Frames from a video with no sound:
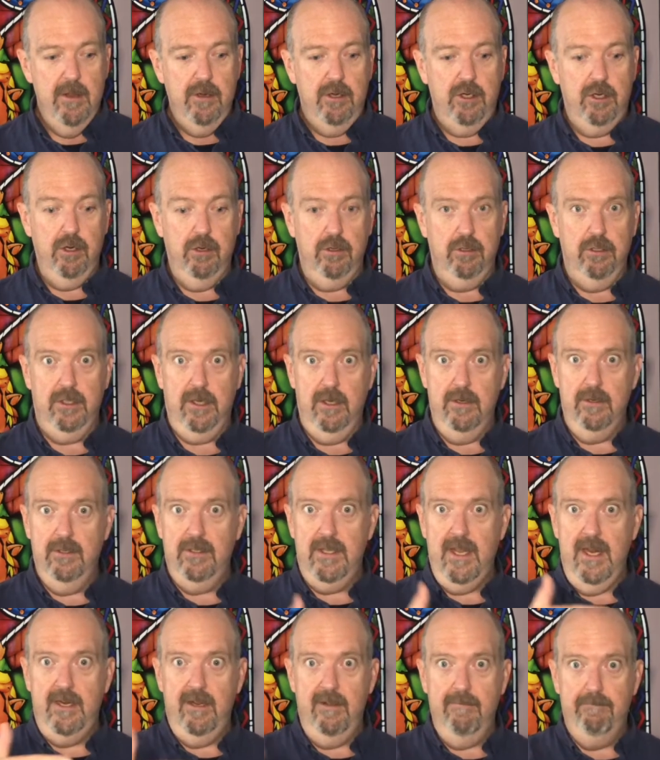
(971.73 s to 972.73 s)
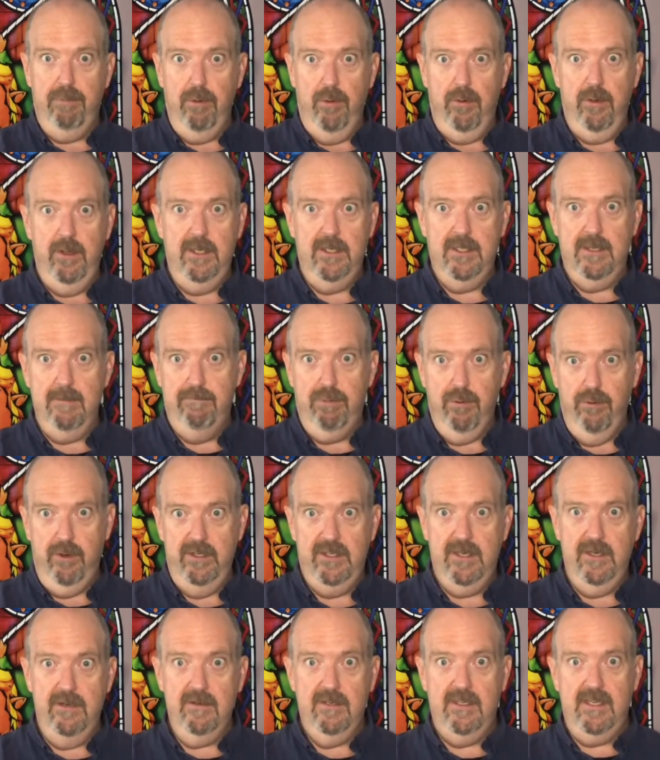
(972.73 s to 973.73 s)
girls' understanding of boys, the boys'
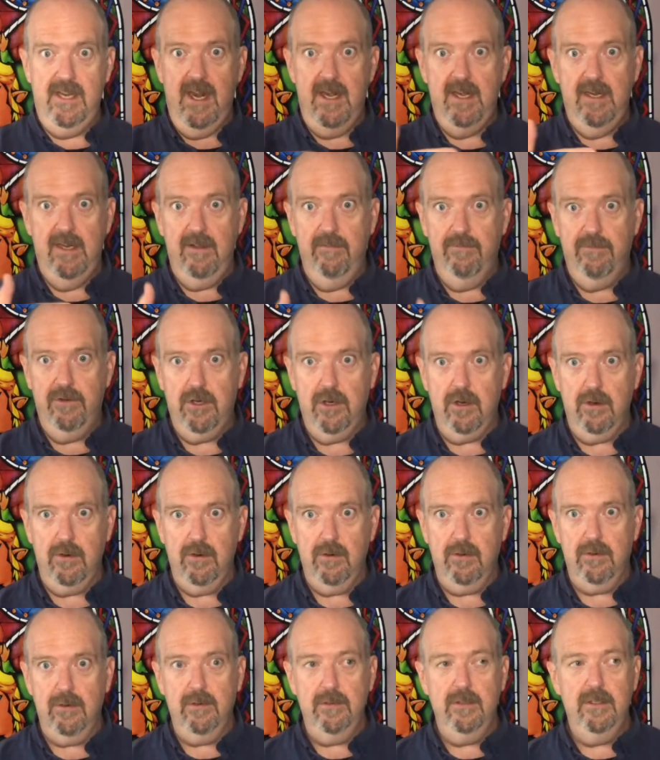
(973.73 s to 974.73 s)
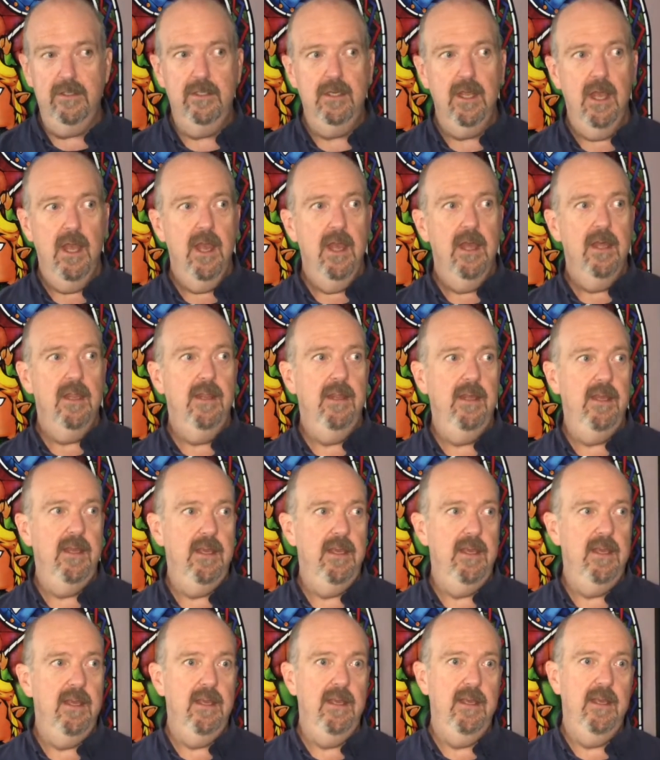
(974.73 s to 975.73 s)
understanding of girls,
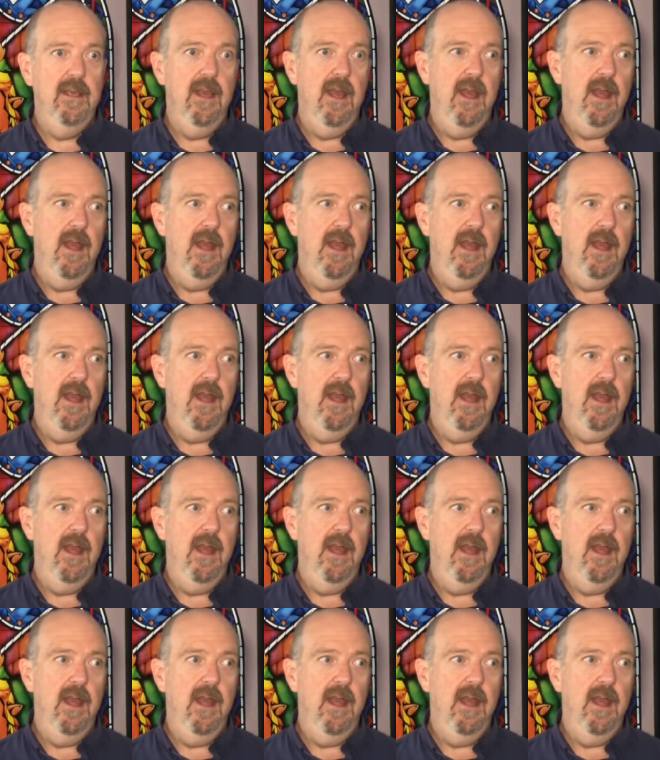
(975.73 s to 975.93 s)
the